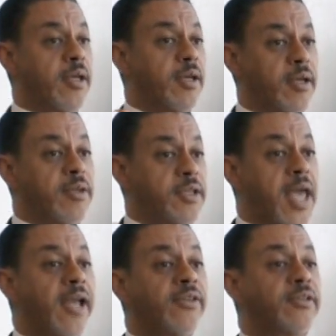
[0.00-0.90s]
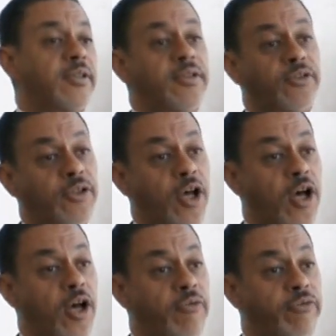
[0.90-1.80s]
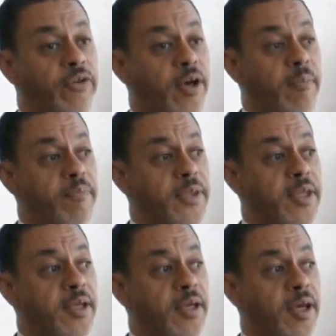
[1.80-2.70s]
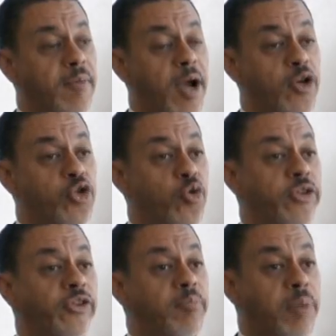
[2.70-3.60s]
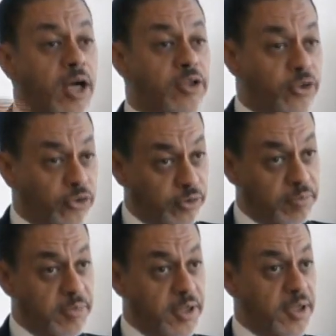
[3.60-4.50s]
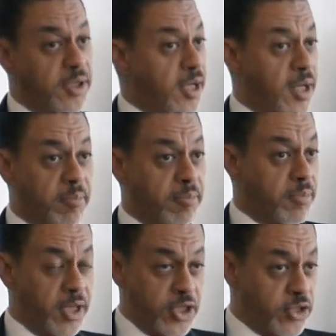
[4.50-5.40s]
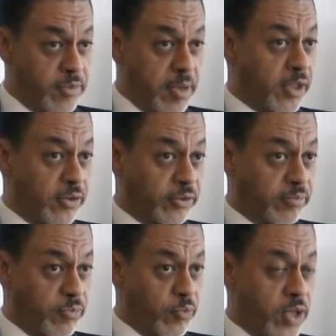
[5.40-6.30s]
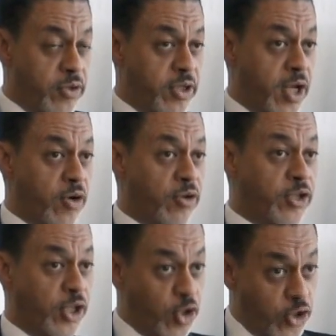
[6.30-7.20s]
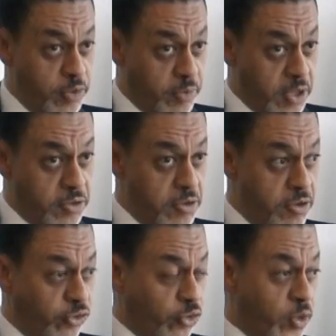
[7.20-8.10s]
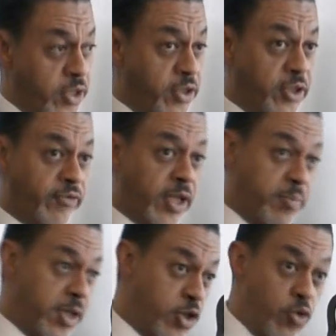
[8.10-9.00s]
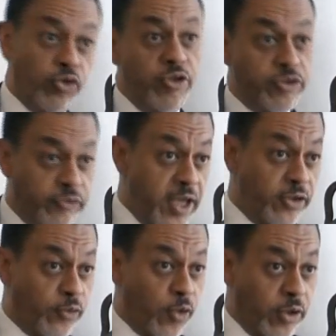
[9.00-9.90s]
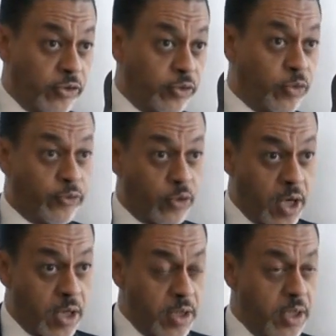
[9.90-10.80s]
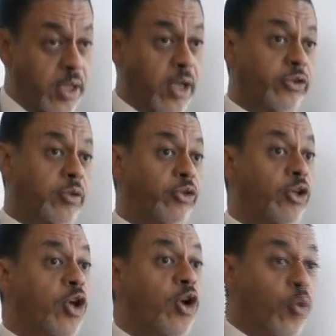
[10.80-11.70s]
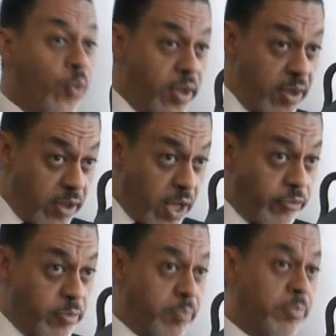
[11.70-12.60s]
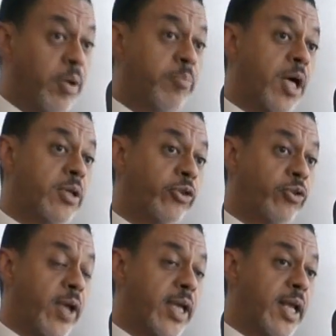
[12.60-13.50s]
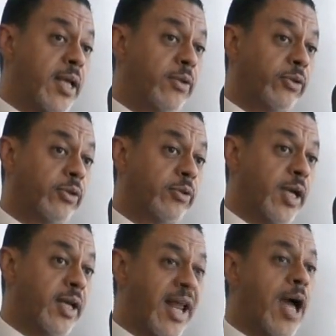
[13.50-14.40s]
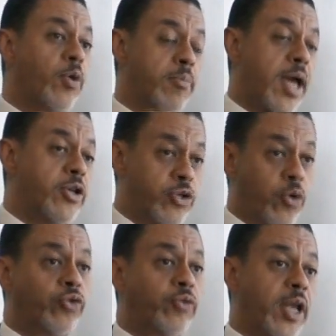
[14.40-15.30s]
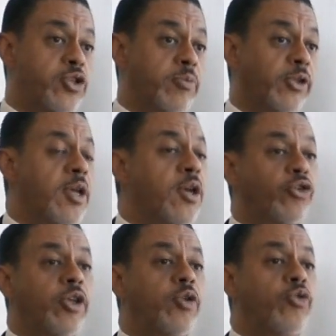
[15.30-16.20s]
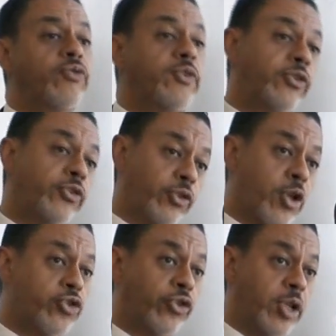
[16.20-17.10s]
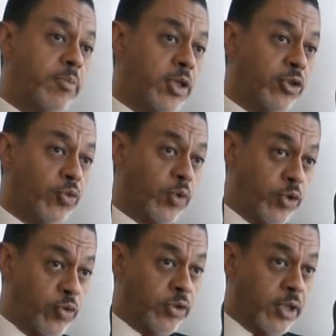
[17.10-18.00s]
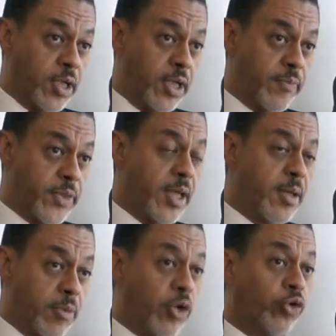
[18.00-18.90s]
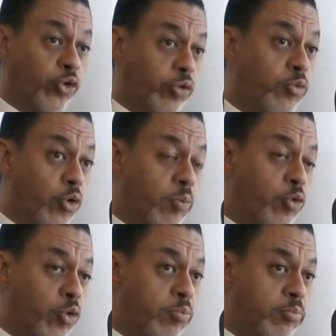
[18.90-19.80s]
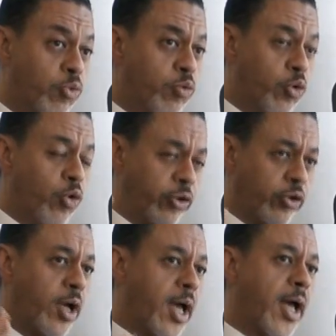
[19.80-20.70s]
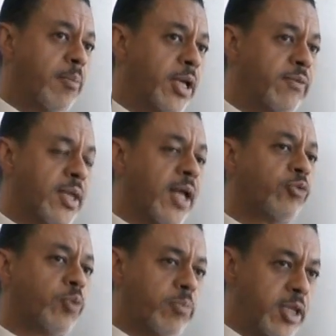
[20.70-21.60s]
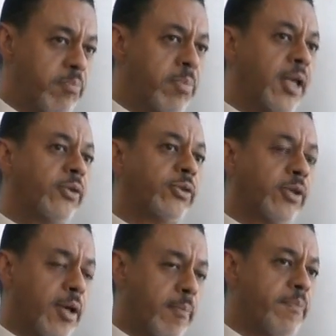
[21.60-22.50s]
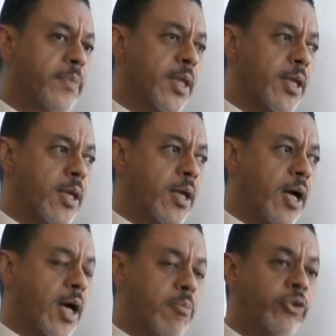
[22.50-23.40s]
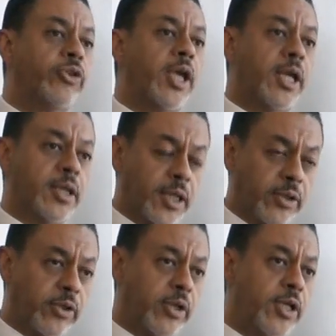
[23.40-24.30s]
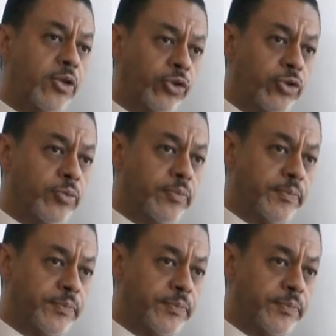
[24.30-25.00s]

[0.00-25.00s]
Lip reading: the excellence of our choice in partners in each of the markets, whether they're technology partners or whether they're developing a user interface for us or for our customers, whether they're government partners or regulators, right, and how we manage those relationships. So inclusiveness is not just limited to what we do internally, but also more broadly. So I believe that's probably the biggest mistake that leaders do.